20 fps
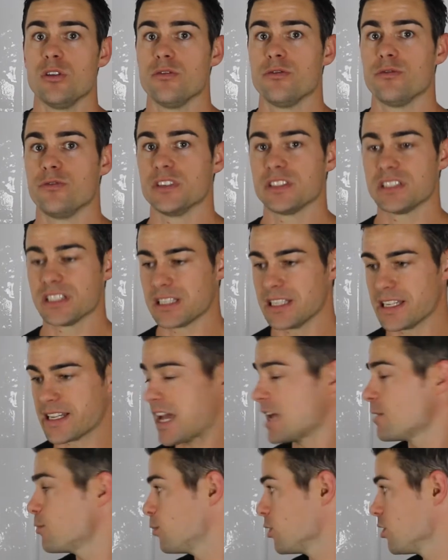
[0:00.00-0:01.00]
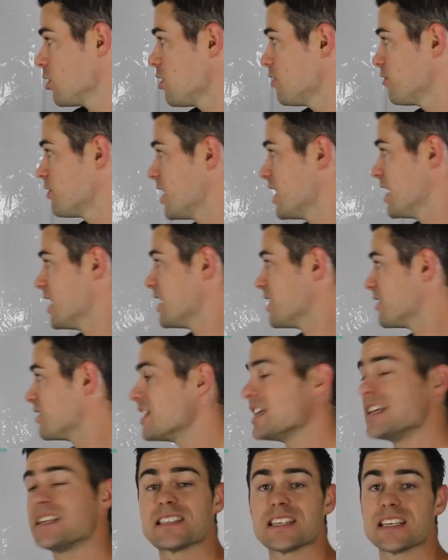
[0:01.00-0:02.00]
of, physically capable of,
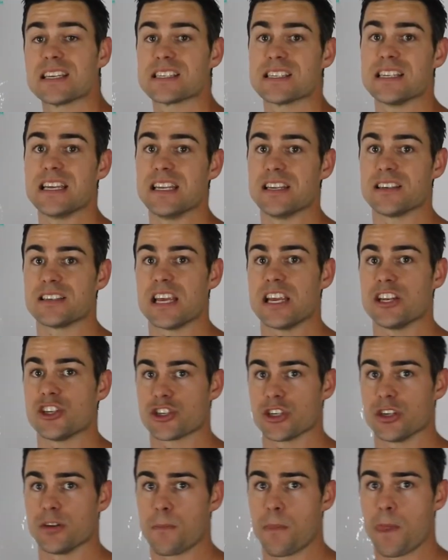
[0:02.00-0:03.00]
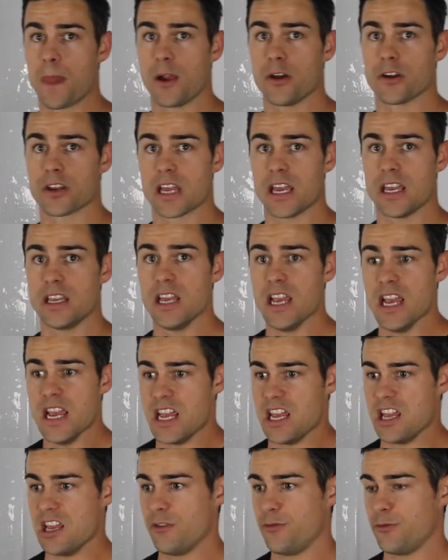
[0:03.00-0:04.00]
these things need attention, okay?
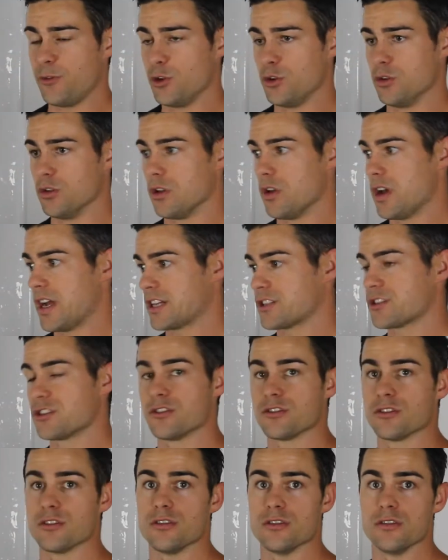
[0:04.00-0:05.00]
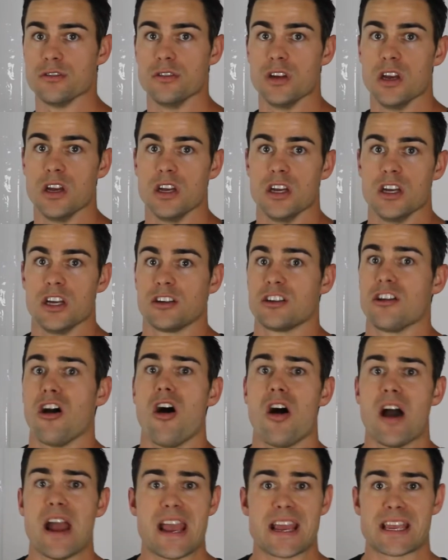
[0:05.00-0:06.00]
If you like to do
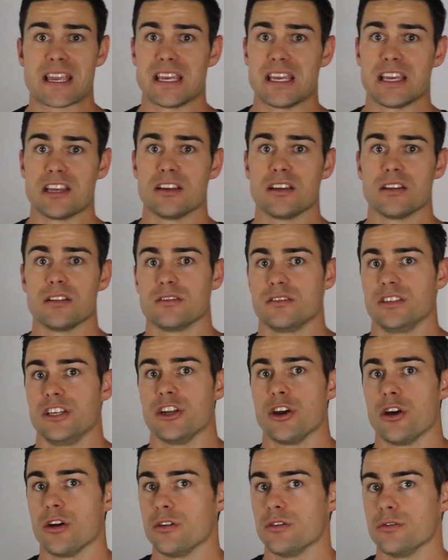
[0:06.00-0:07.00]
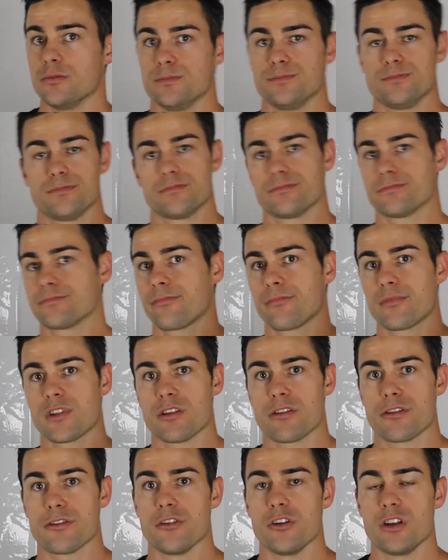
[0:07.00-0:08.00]
kayaking, you know,
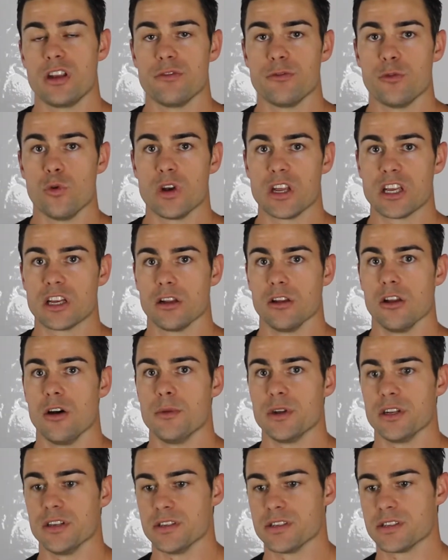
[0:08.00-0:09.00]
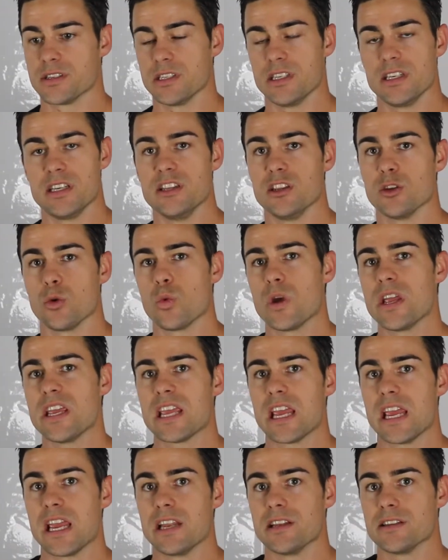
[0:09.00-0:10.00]
30, 40 kilometers in the
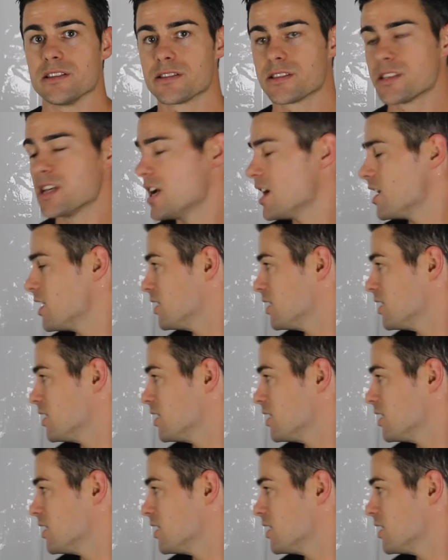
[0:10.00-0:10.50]
weekends,